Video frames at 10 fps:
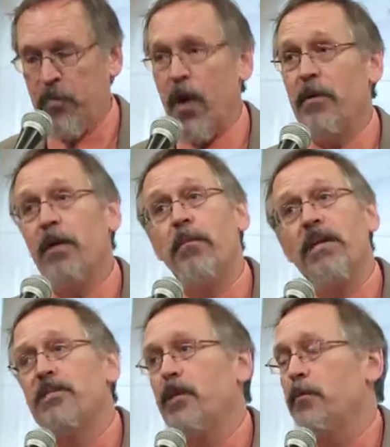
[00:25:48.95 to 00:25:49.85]
I mean, it
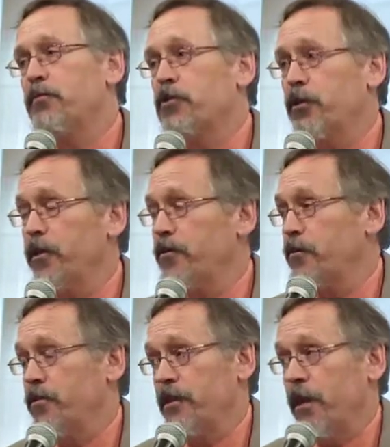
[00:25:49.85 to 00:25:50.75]
may seem absurd
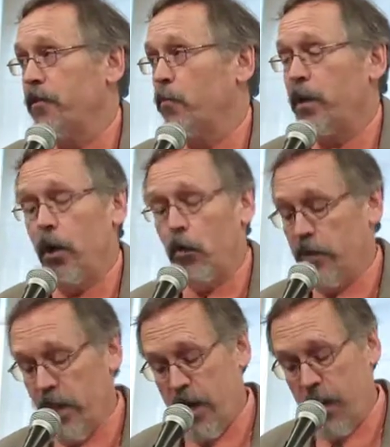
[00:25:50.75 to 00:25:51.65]
to say that we own
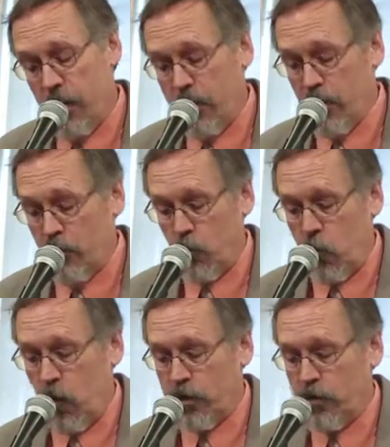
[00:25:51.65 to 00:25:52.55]
the air or the
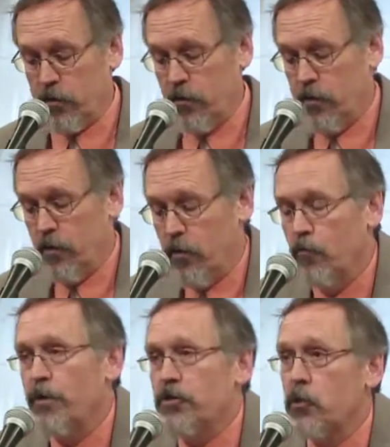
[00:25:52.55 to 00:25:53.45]
water,
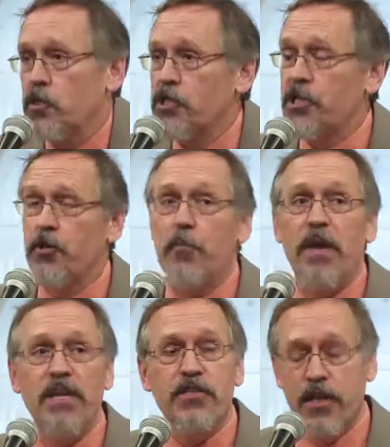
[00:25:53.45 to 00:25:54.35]
resources that are
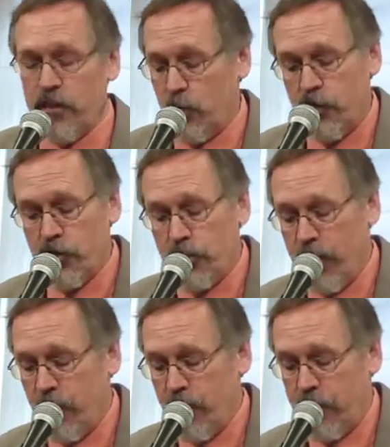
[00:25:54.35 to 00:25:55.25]
basic, that we
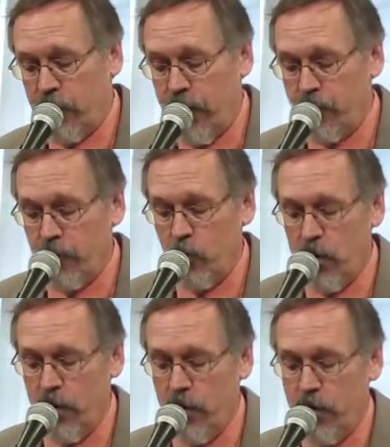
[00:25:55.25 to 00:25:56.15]
share, that are
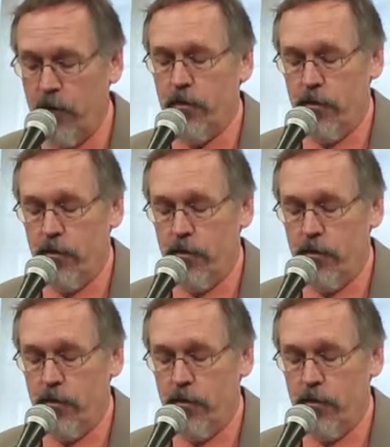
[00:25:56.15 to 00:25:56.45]
everywhere.